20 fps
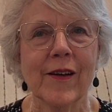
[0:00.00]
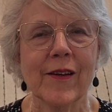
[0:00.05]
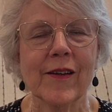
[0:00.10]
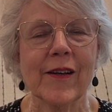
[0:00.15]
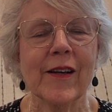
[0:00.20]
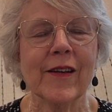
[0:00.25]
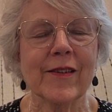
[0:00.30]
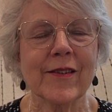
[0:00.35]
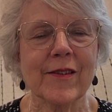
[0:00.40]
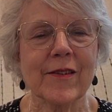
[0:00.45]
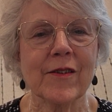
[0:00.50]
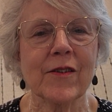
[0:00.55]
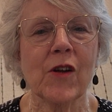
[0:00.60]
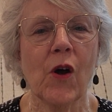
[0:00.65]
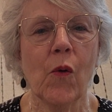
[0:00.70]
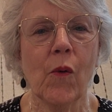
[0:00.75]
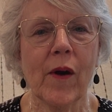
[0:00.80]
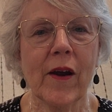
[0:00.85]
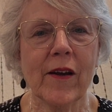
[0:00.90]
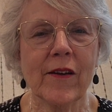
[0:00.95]
it's
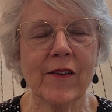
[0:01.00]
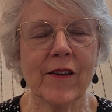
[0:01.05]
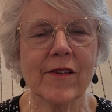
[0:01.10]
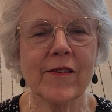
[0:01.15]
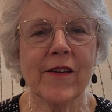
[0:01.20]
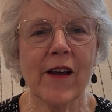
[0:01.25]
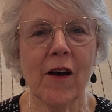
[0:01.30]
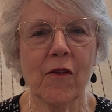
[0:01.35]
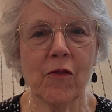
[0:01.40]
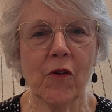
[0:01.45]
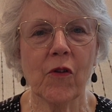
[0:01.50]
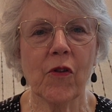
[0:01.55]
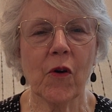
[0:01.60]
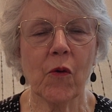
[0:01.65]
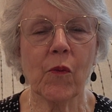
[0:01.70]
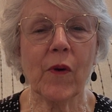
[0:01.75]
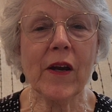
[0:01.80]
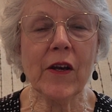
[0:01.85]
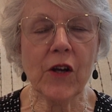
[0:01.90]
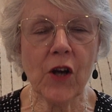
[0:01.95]
knowing the devil that
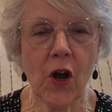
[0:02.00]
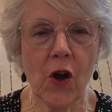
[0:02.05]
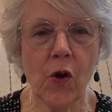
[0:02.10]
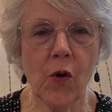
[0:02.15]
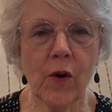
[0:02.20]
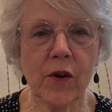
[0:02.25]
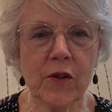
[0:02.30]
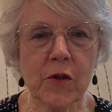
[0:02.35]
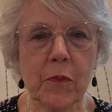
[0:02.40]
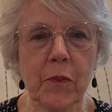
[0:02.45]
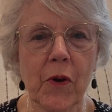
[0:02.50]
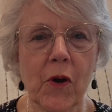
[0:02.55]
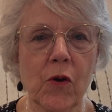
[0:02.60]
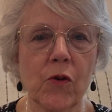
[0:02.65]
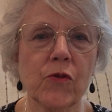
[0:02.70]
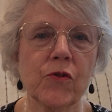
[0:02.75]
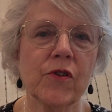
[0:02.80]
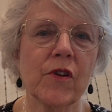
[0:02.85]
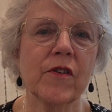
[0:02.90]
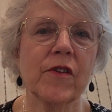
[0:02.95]
we know as
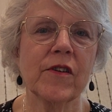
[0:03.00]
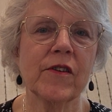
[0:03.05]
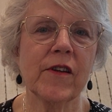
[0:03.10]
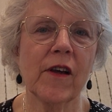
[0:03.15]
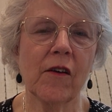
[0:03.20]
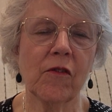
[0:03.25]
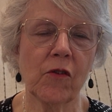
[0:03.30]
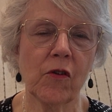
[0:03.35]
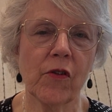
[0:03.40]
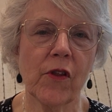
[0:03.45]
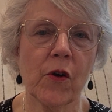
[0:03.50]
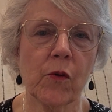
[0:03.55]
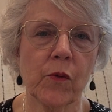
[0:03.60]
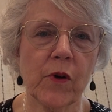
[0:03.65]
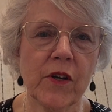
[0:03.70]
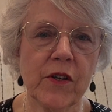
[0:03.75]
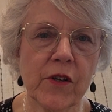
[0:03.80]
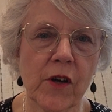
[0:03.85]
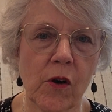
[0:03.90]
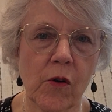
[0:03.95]
opposed to the devil that we
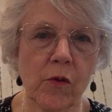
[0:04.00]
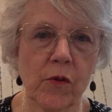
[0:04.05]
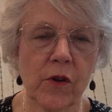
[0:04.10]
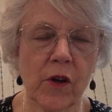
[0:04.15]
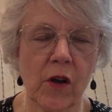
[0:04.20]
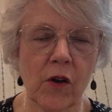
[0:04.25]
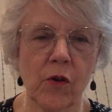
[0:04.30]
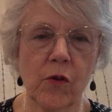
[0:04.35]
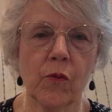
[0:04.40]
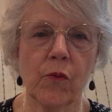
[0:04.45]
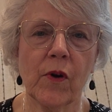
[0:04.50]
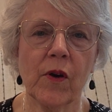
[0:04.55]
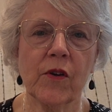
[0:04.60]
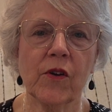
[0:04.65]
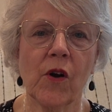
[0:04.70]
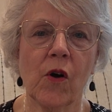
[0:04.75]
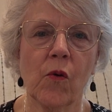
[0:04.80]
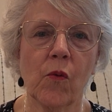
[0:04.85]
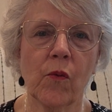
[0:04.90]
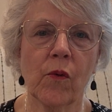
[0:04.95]
don't know. We
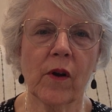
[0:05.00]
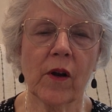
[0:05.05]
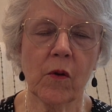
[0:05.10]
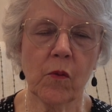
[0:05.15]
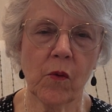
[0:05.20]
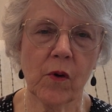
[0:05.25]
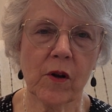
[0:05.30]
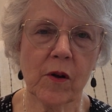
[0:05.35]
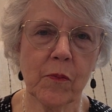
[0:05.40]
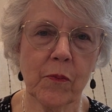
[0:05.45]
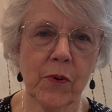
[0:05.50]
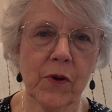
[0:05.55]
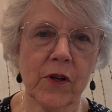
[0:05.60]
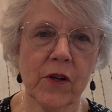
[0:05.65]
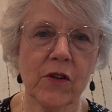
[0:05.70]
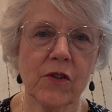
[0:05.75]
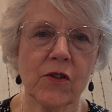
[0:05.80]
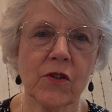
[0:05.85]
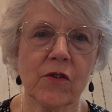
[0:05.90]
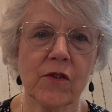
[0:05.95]
don't really want to put
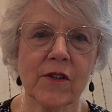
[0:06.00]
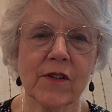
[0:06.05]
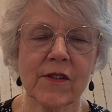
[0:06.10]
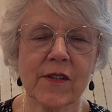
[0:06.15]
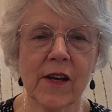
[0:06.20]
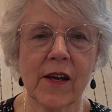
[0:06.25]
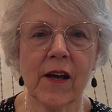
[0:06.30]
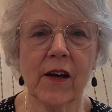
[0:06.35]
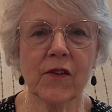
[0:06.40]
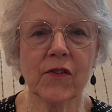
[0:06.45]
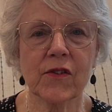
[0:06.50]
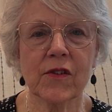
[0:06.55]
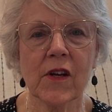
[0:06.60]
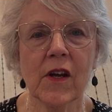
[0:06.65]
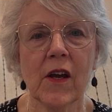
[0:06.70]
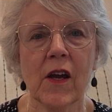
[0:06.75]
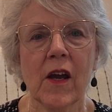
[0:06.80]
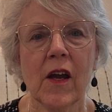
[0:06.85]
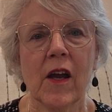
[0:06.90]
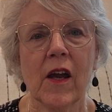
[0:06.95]
it to the test
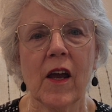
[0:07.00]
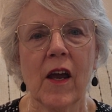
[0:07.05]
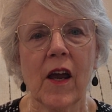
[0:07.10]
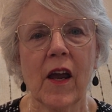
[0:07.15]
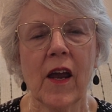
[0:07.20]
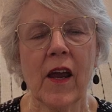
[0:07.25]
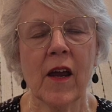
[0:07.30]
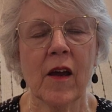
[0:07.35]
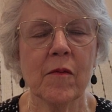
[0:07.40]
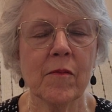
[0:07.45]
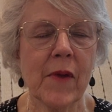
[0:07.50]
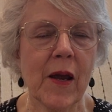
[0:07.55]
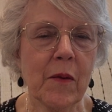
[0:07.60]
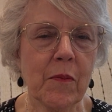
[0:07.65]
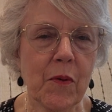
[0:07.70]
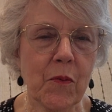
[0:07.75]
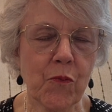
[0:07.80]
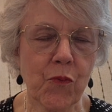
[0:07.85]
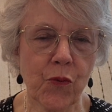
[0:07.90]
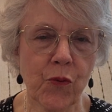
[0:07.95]
and
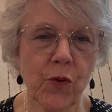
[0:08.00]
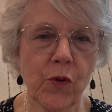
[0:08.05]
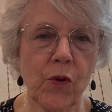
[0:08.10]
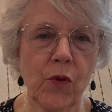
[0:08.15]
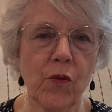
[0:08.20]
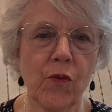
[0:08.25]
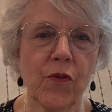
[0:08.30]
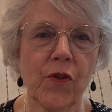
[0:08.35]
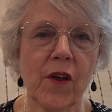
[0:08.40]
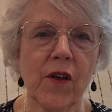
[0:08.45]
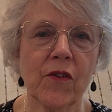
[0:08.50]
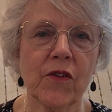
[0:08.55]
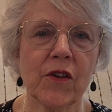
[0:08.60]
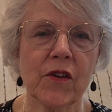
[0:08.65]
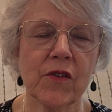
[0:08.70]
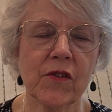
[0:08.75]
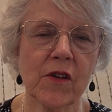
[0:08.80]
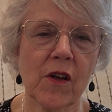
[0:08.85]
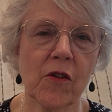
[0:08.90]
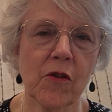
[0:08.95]
maybe prove that
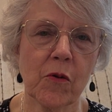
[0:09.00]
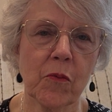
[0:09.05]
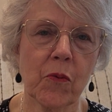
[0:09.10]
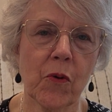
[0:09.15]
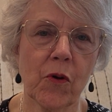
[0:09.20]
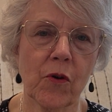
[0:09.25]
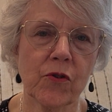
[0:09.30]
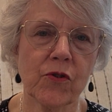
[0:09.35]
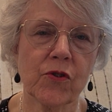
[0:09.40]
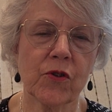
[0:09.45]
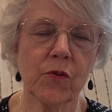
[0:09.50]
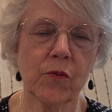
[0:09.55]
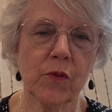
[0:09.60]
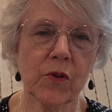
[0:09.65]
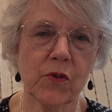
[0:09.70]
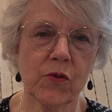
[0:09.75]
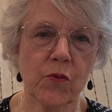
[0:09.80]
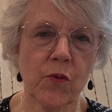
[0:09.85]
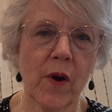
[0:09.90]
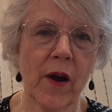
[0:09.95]
this other person
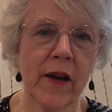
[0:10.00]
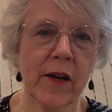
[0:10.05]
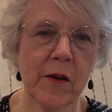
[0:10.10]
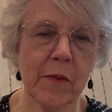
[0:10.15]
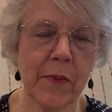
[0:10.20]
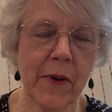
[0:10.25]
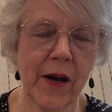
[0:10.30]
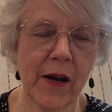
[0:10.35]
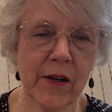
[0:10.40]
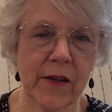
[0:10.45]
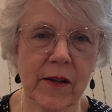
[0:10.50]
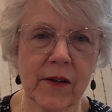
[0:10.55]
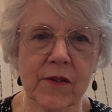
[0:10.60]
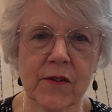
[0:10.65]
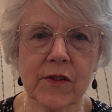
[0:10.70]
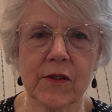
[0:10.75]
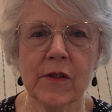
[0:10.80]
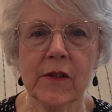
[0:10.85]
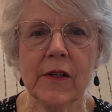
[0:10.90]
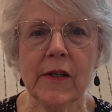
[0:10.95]
was right about us.